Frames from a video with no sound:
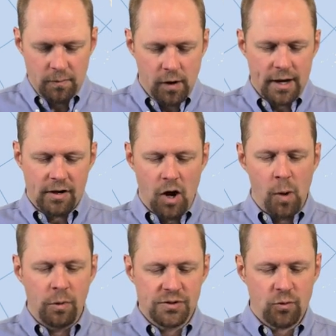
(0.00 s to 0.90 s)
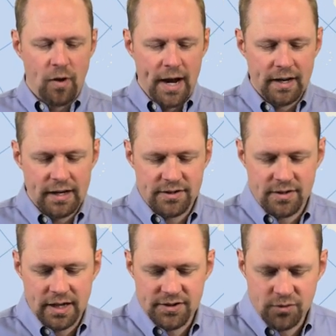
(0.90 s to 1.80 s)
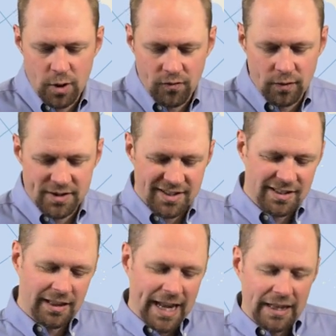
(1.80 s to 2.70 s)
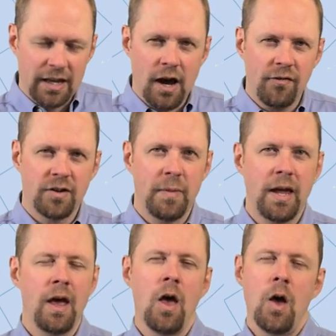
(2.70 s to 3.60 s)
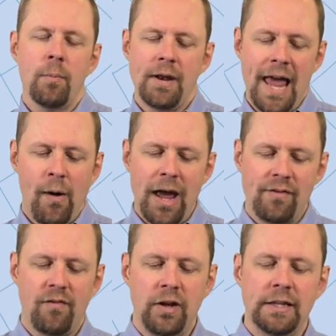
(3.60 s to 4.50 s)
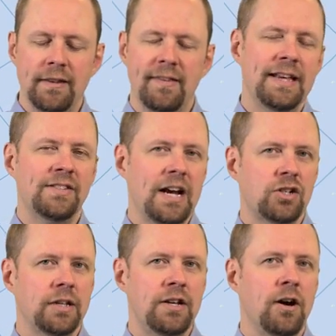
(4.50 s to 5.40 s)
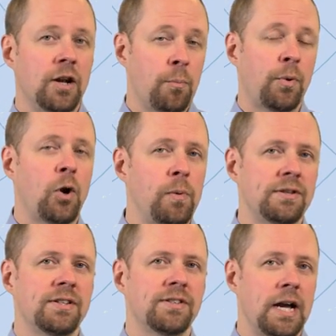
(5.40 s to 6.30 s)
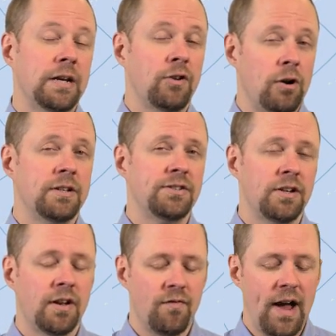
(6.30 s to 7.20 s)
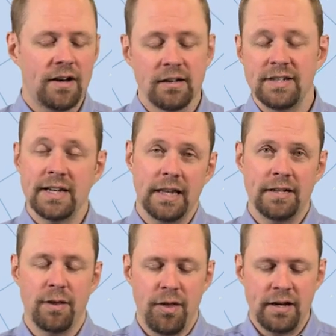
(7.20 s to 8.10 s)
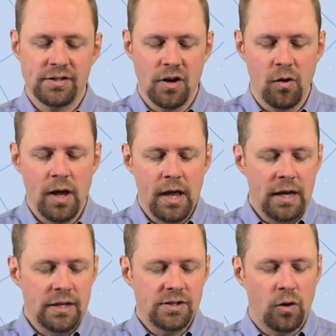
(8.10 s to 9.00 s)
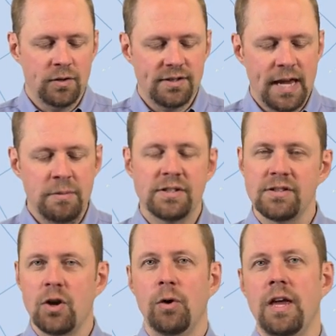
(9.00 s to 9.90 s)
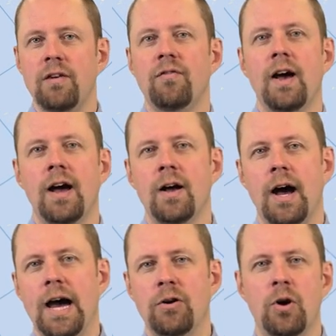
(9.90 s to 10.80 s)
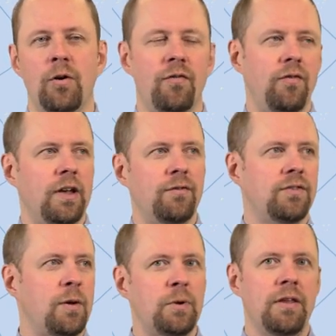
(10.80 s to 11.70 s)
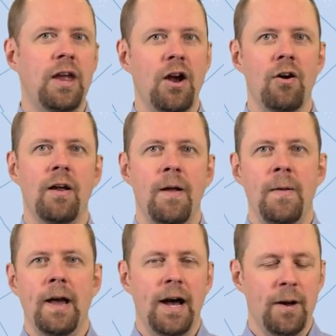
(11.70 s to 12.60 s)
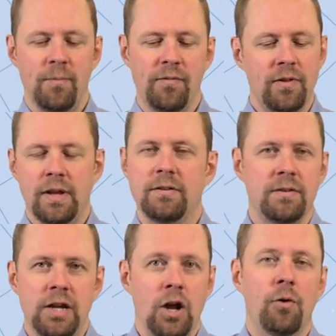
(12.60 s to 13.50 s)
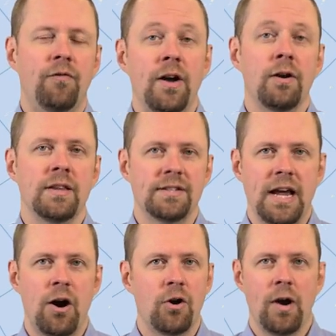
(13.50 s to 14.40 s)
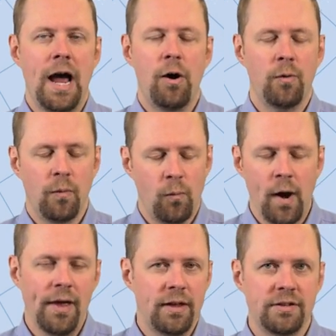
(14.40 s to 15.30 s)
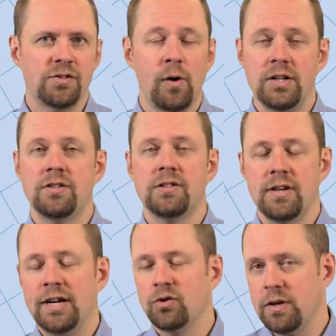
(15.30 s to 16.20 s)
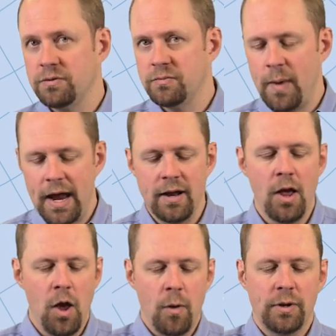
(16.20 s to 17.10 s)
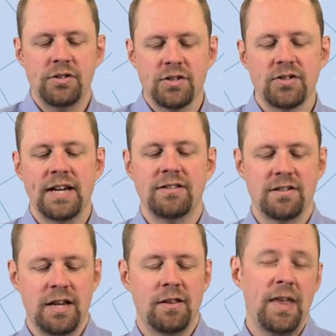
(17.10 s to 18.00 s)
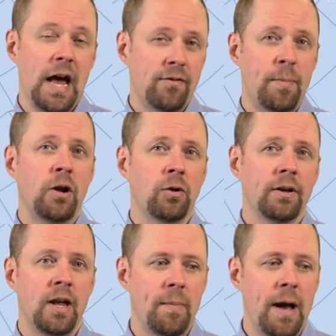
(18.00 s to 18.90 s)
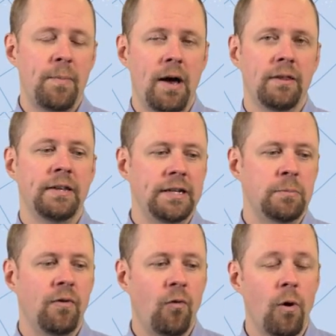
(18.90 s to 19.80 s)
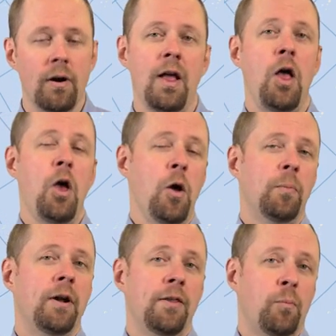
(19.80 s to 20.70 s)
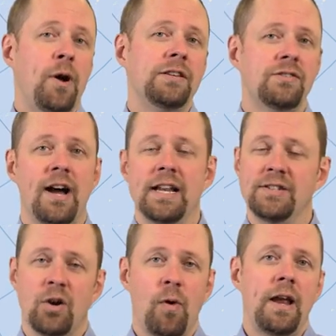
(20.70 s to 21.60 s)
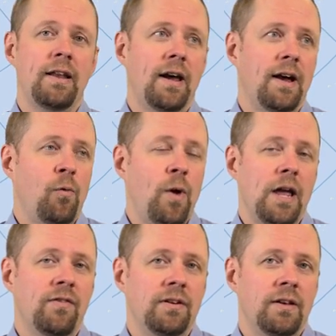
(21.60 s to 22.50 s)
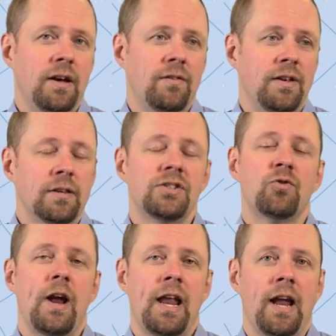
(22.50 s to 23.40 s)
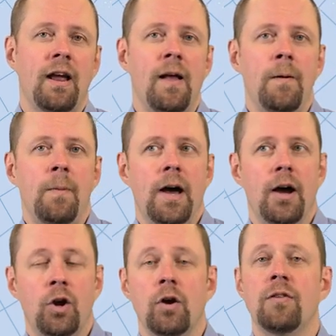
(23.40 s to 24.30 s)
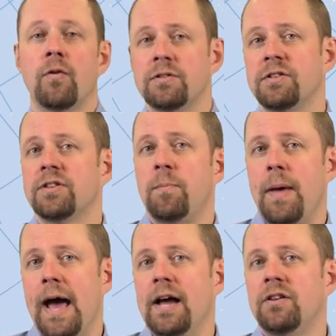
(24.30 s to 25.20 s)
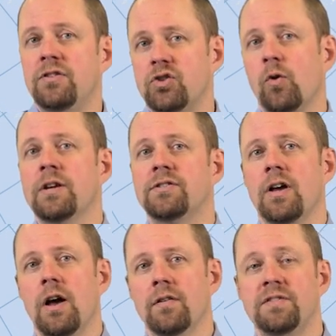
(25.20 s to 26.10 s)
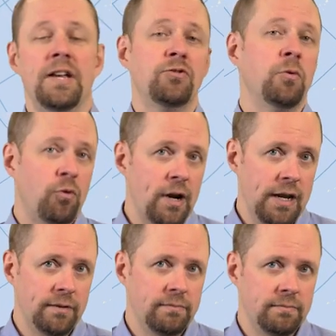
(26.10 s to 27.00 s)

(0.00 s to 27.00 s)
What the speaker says: got it almost right. It sort of looks slightly off to me, but now I have a feeling that that's actually done on purpose as kind of an artistic effect. At least I'd like to think so. So it seems as though they've, I don't know if somebody there, figured this out, or why the design choice was made, but it's just nice to see that they have a better looking map now than they did before. But on the bright side, it's a great way of illustrating a good versus a bad choice of central meridian.